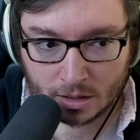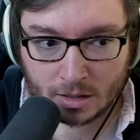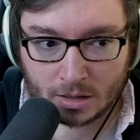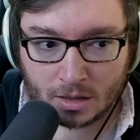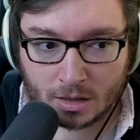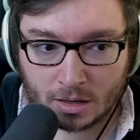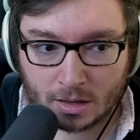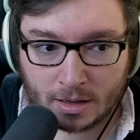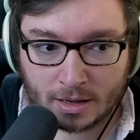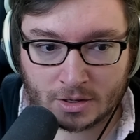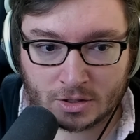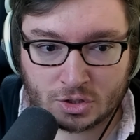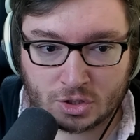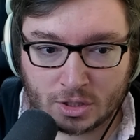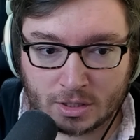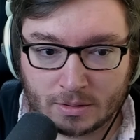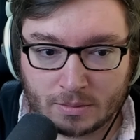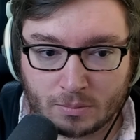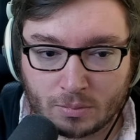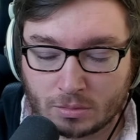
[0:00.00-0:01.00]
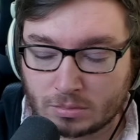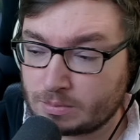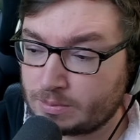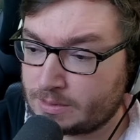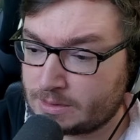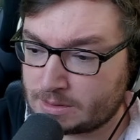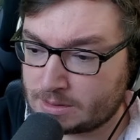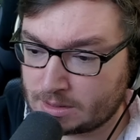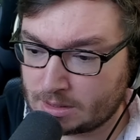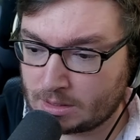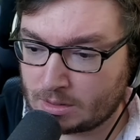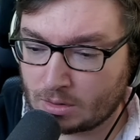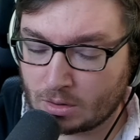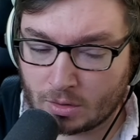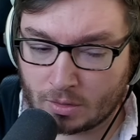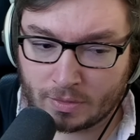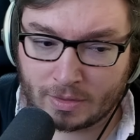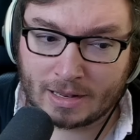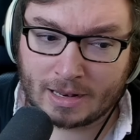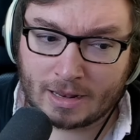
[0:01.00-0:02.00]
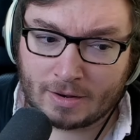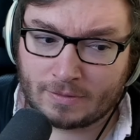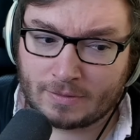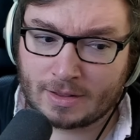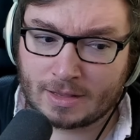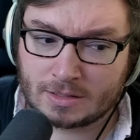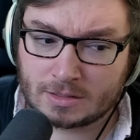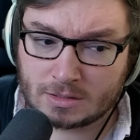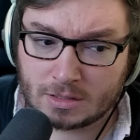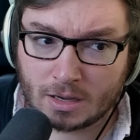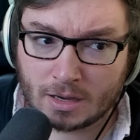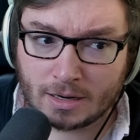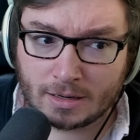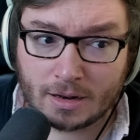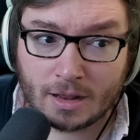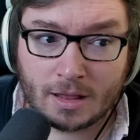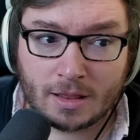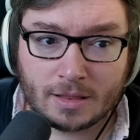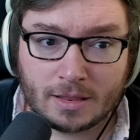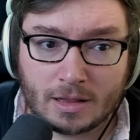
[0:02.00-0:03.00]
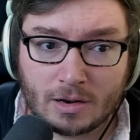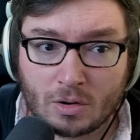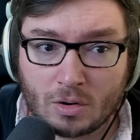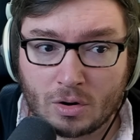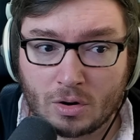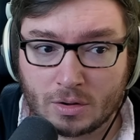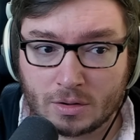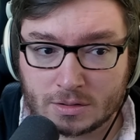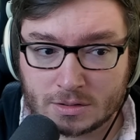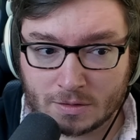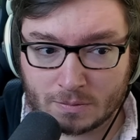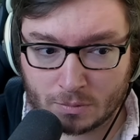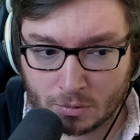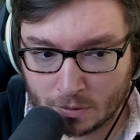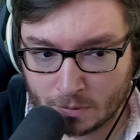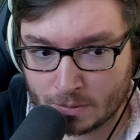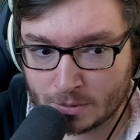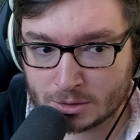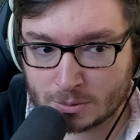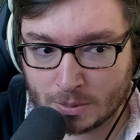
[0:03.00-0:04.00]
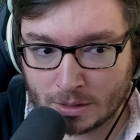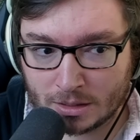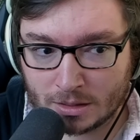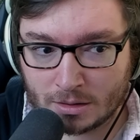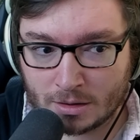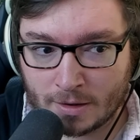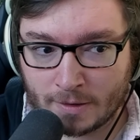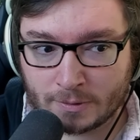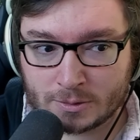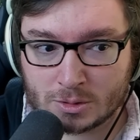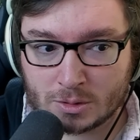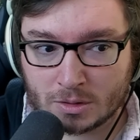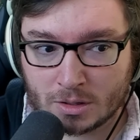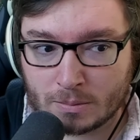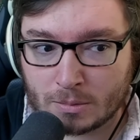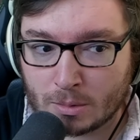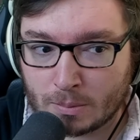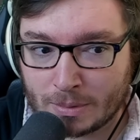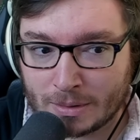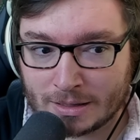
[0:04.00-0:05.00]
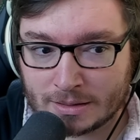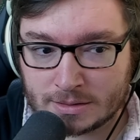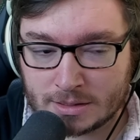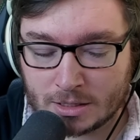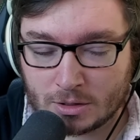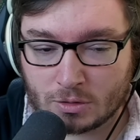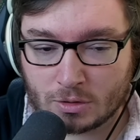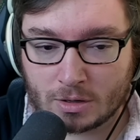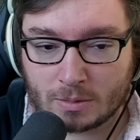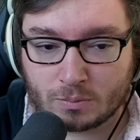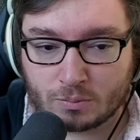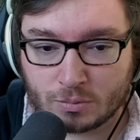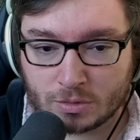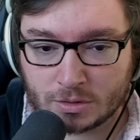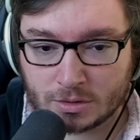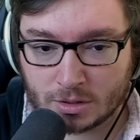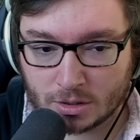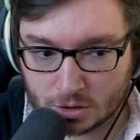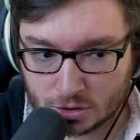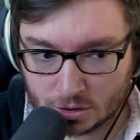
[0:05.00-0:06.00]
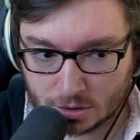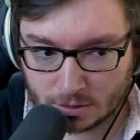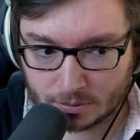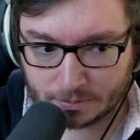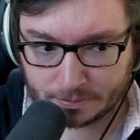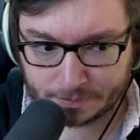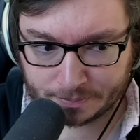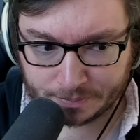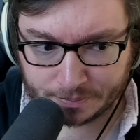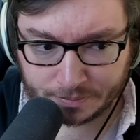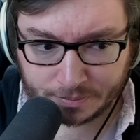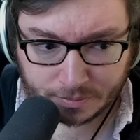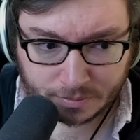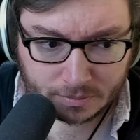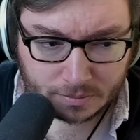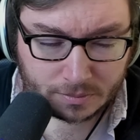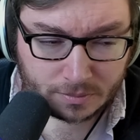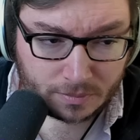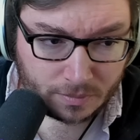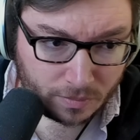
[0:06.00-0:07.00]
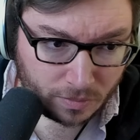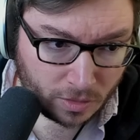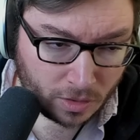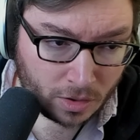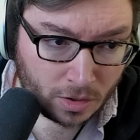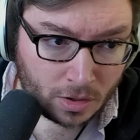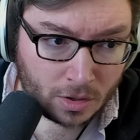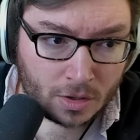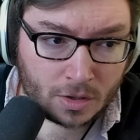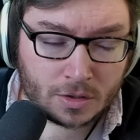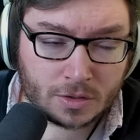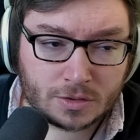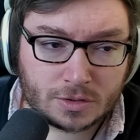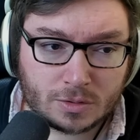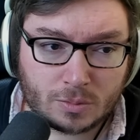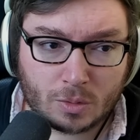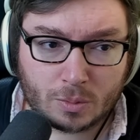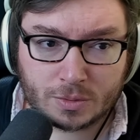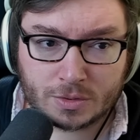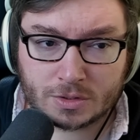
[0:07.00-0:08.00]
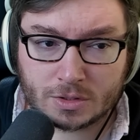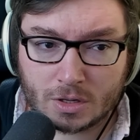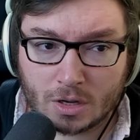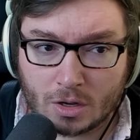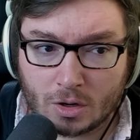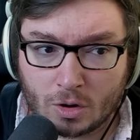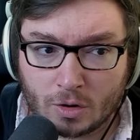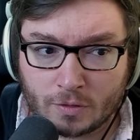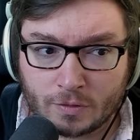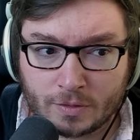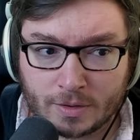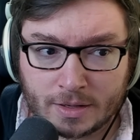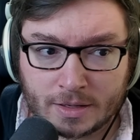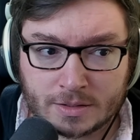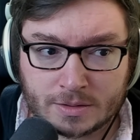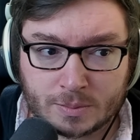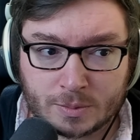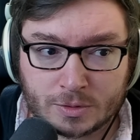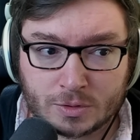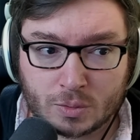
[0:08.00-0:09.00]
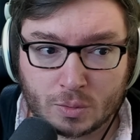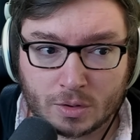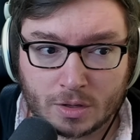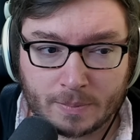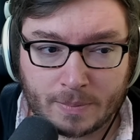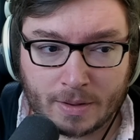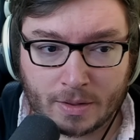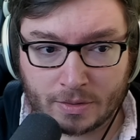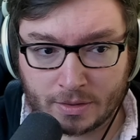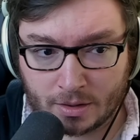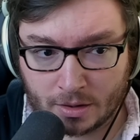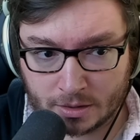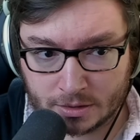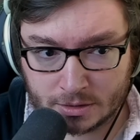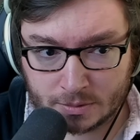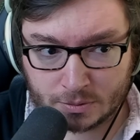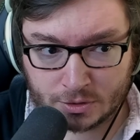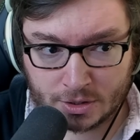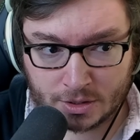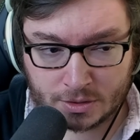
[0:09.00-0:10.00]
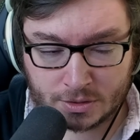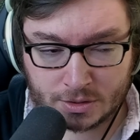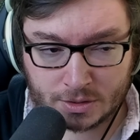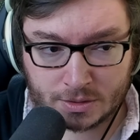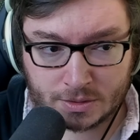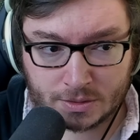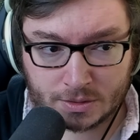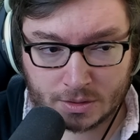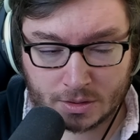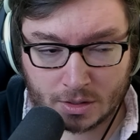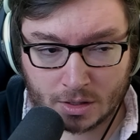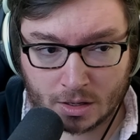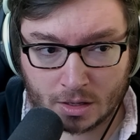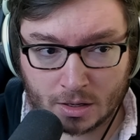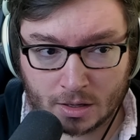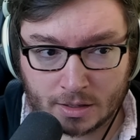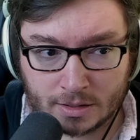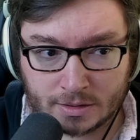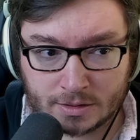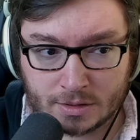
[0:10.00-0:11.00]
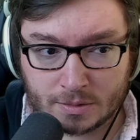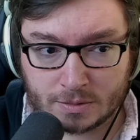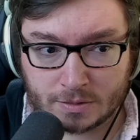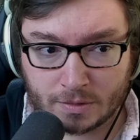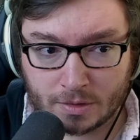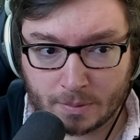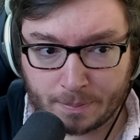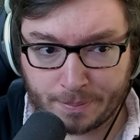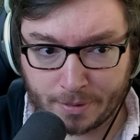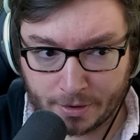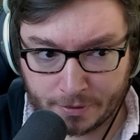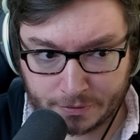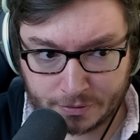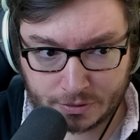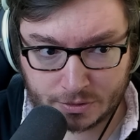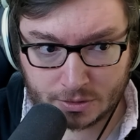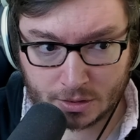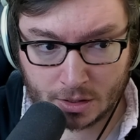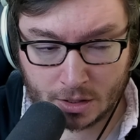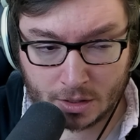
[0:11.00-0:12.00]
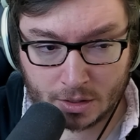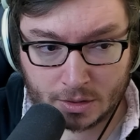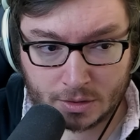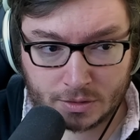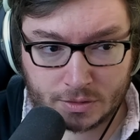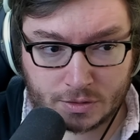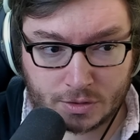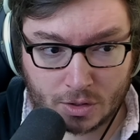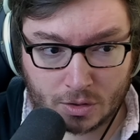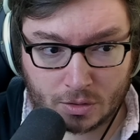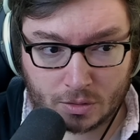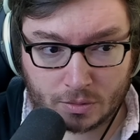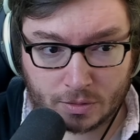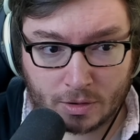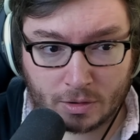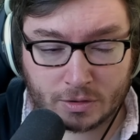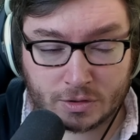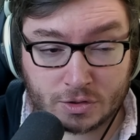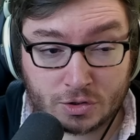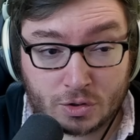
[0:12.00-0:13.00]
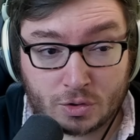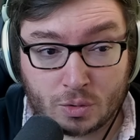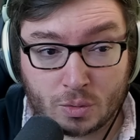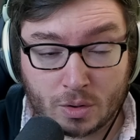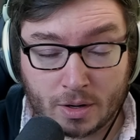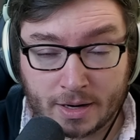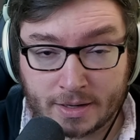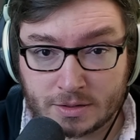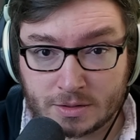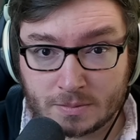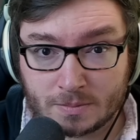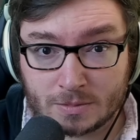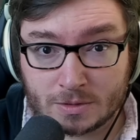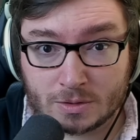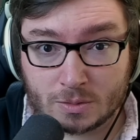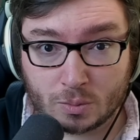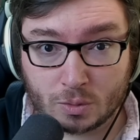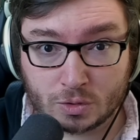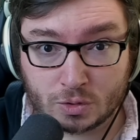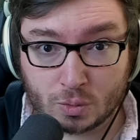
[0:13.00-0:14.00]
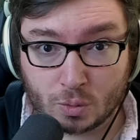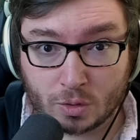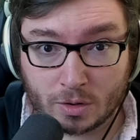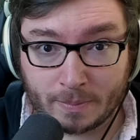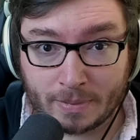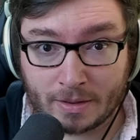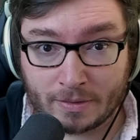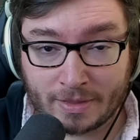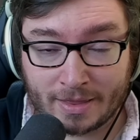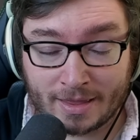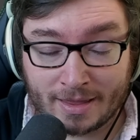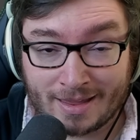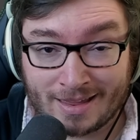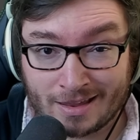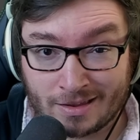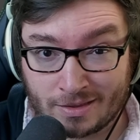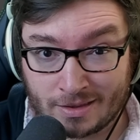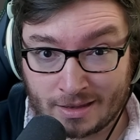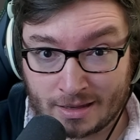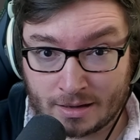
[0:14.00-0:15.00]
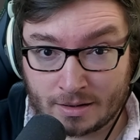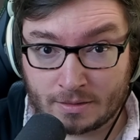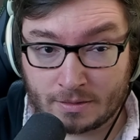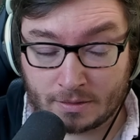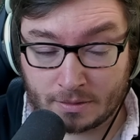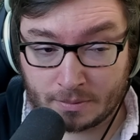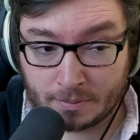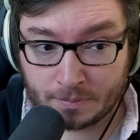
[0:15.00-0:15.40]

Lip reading: As you can probably see on the left hand side, there are lots of movement speed nerfs on the mobility creep reduction. So what we'll start off is we'll talk about the item changes in terms of the buffs. So there are 2 new items, we'll talk about that at the end.